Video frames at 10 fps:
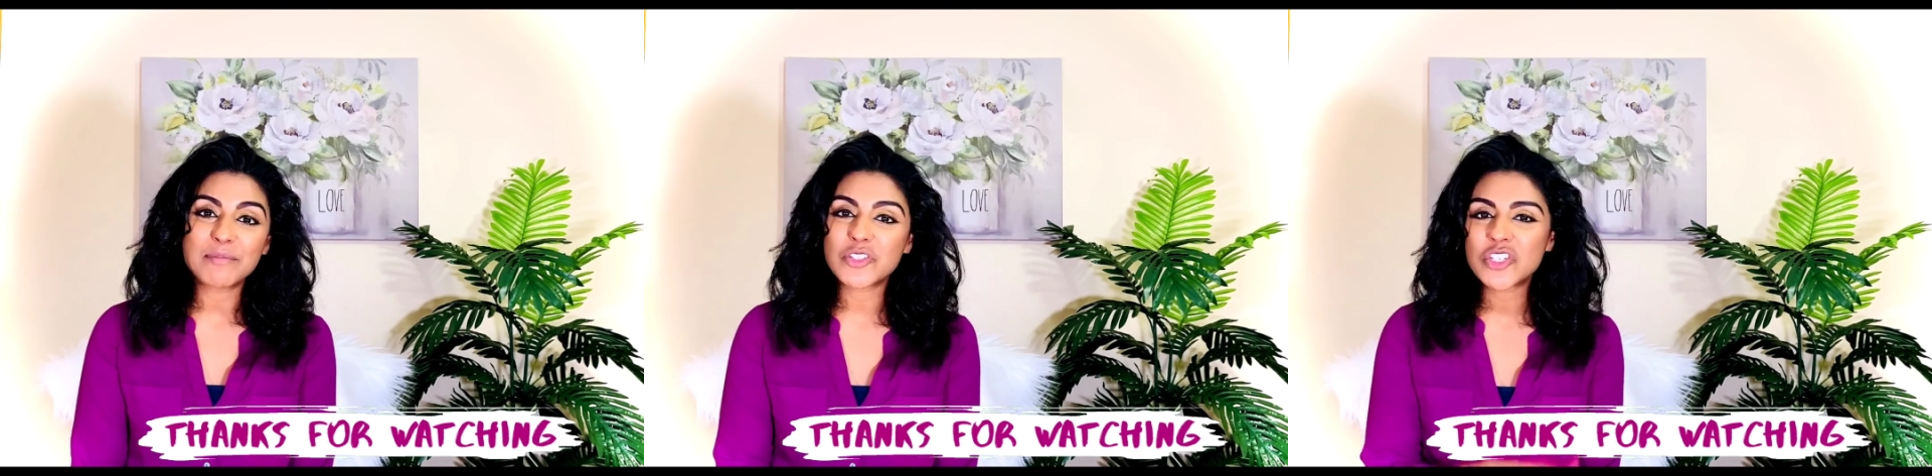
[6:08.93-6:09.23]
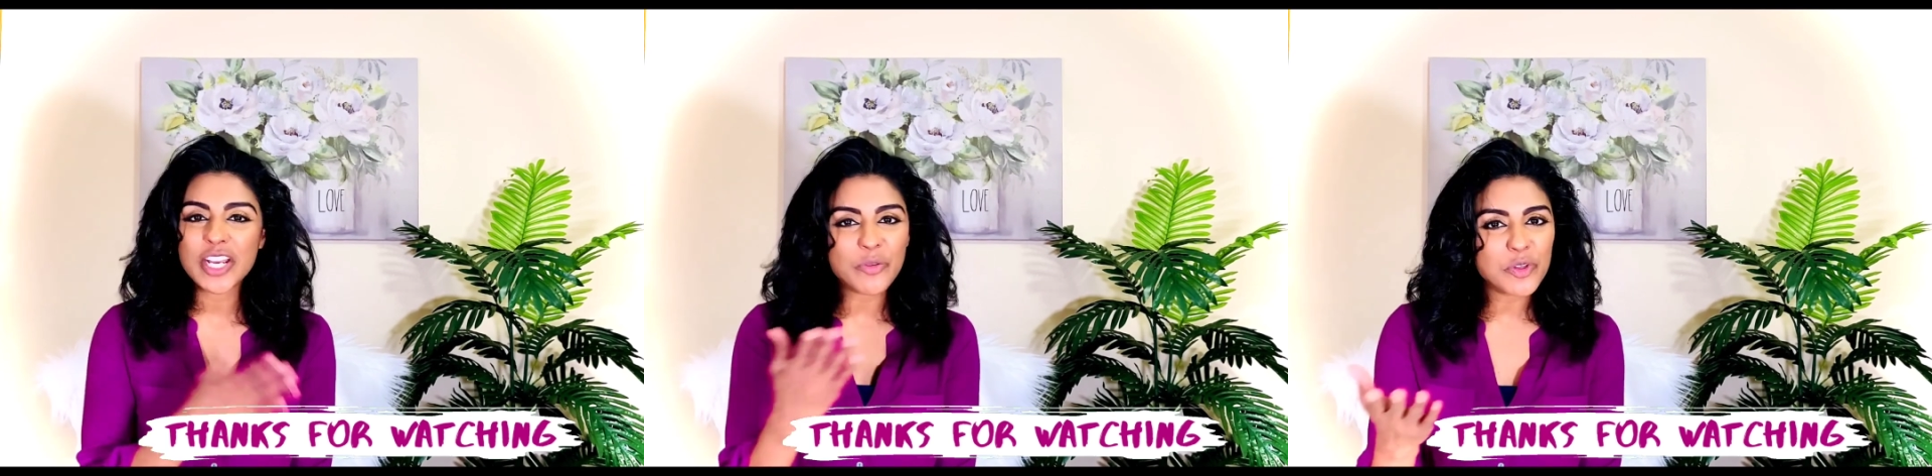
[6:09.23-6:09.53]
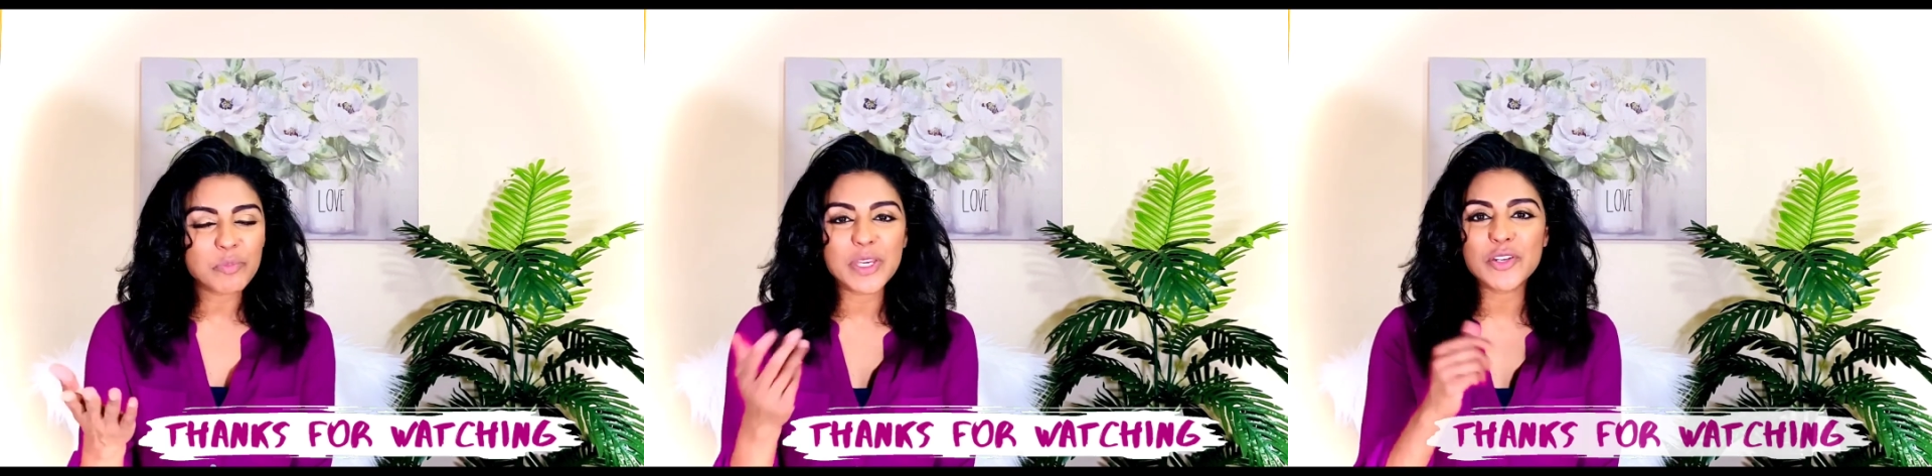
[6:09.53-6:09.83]
Share
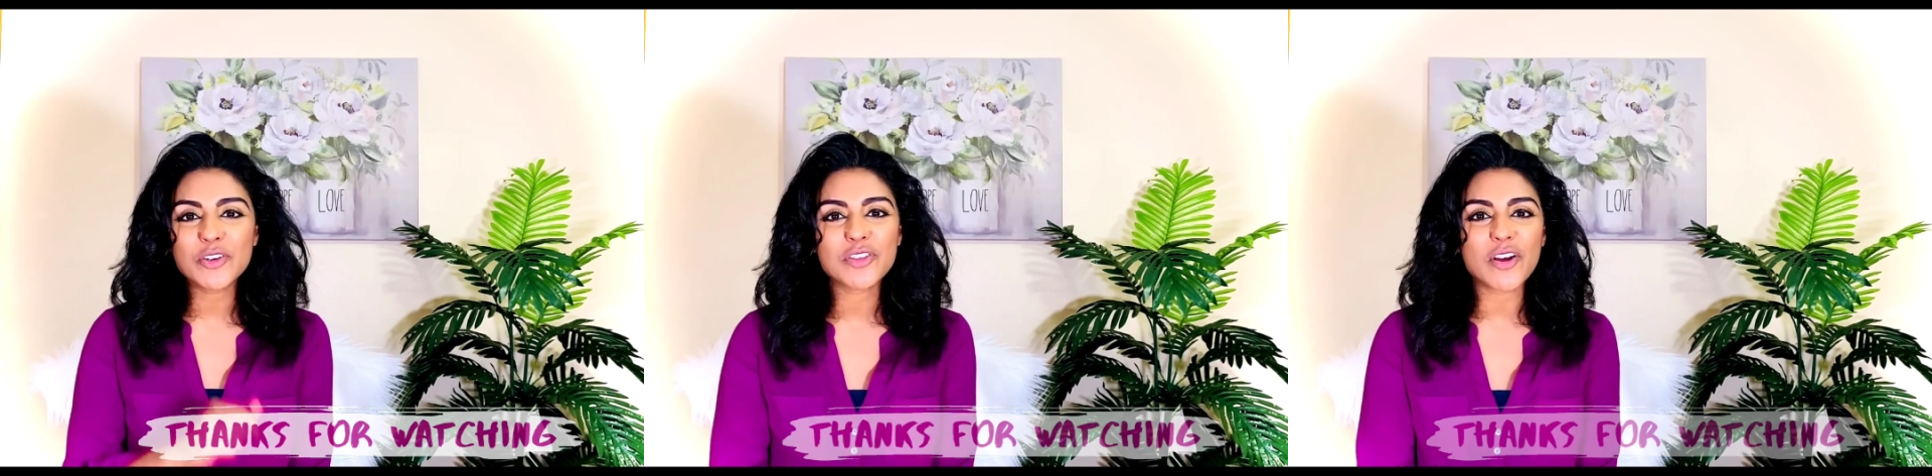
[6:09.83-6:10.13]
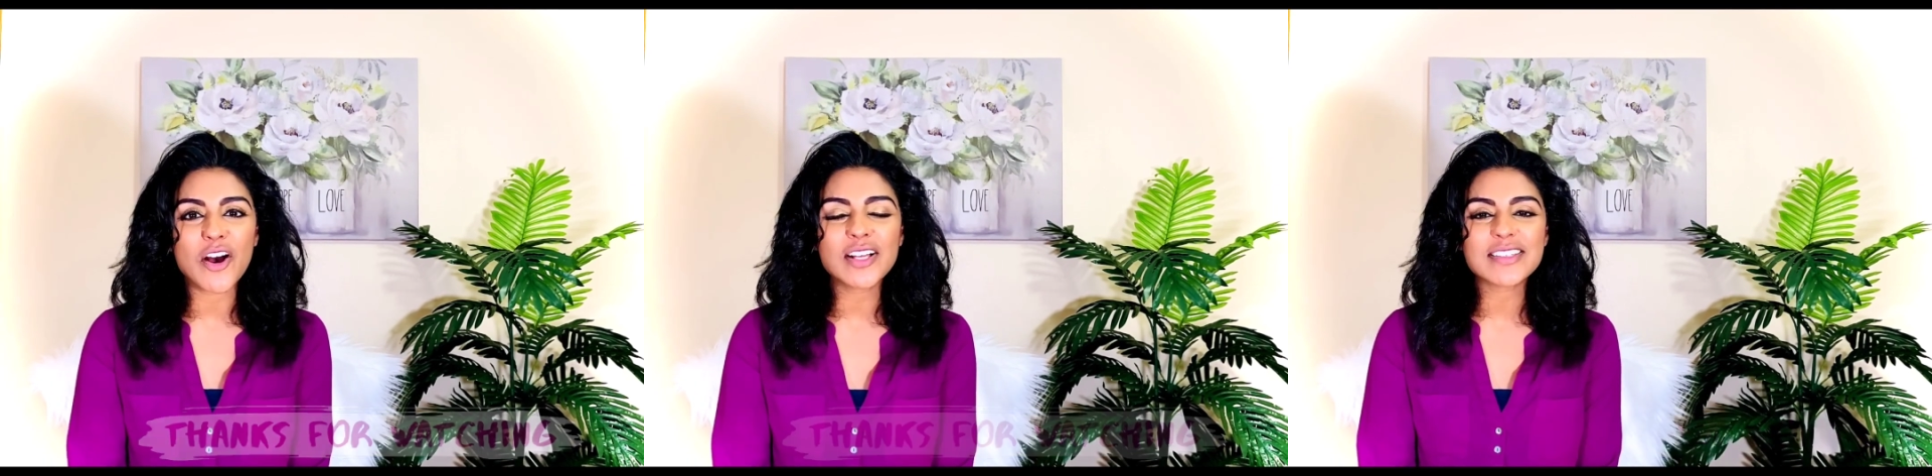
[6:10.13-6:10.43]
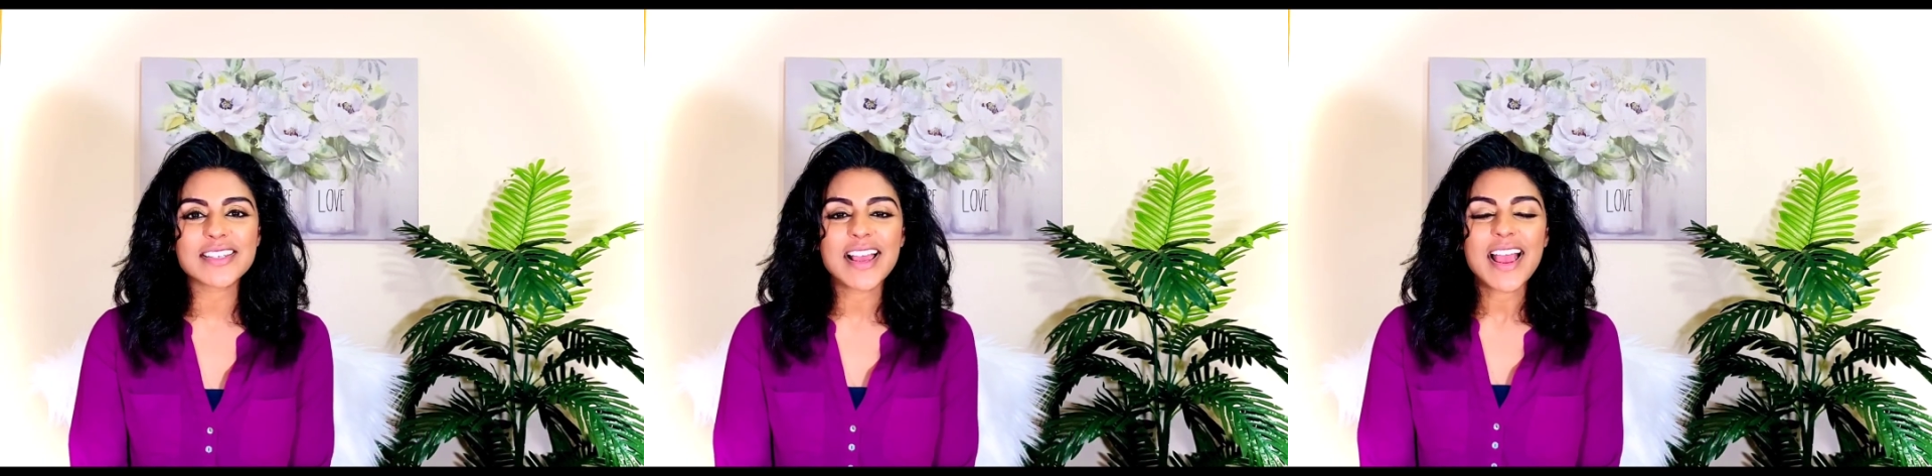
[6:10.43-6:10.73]
with me your
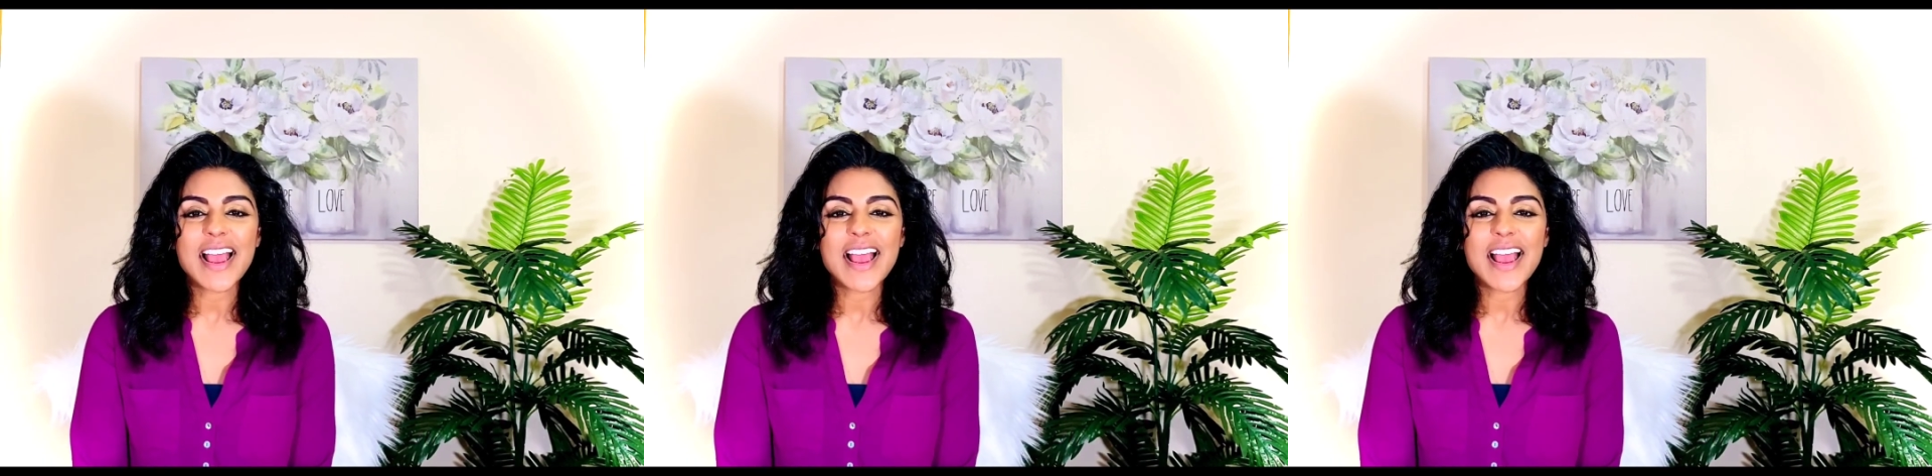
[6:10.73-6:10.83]
thoughts,